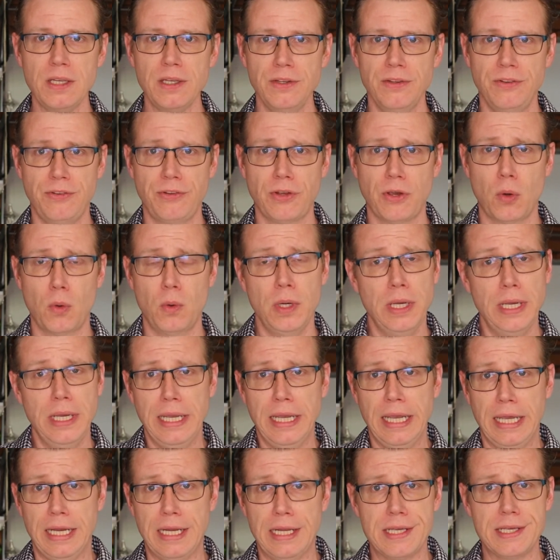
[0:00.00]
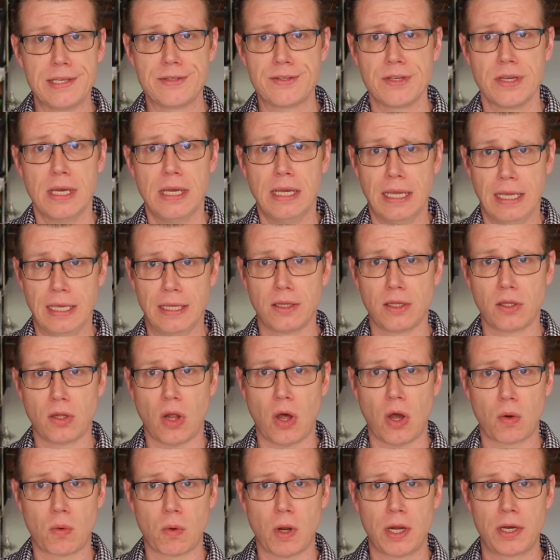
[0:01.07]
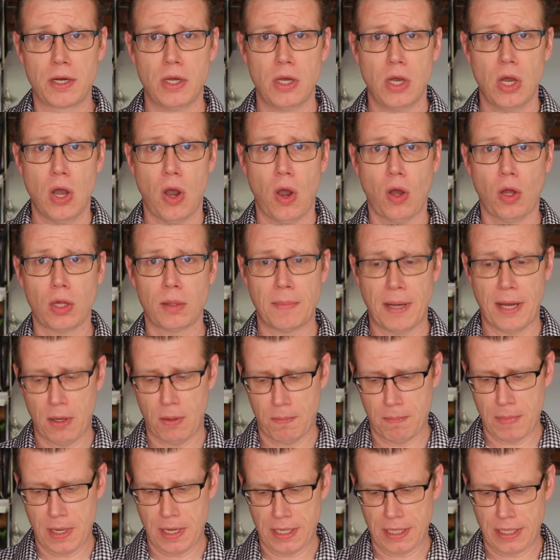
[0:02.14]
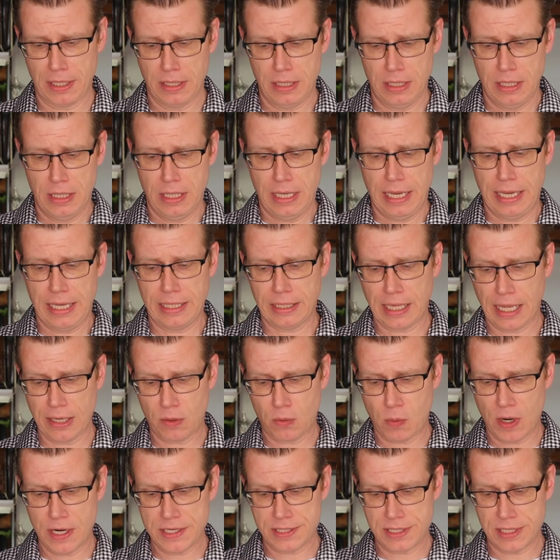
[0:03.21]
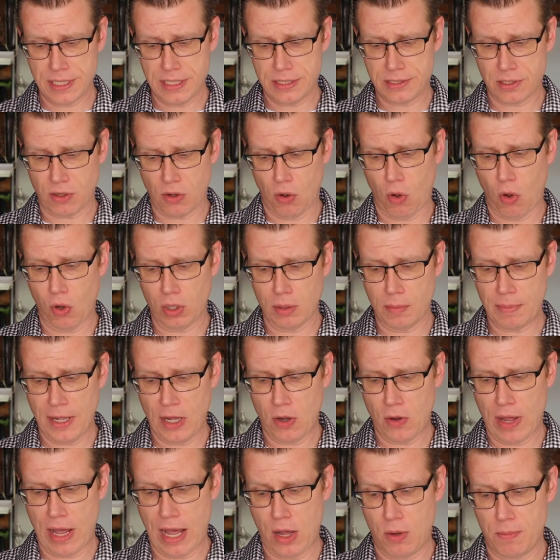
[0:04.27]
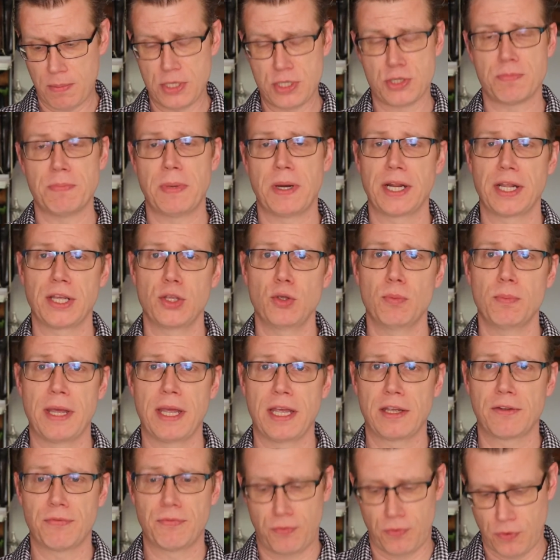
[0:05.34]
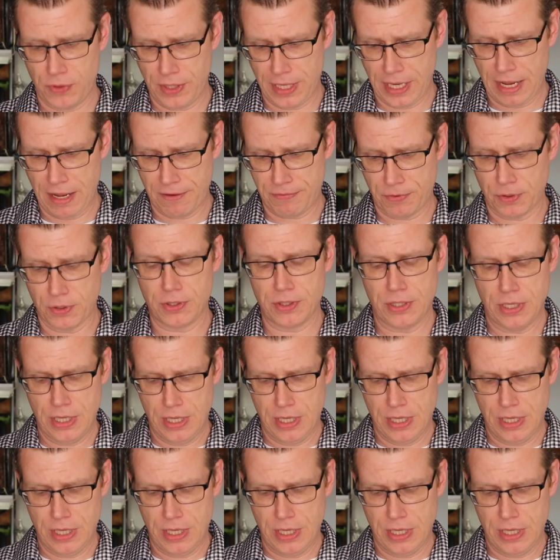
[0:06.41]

So it is, in the long run, all about money. And likewise, it's all about how much money you make for the effort.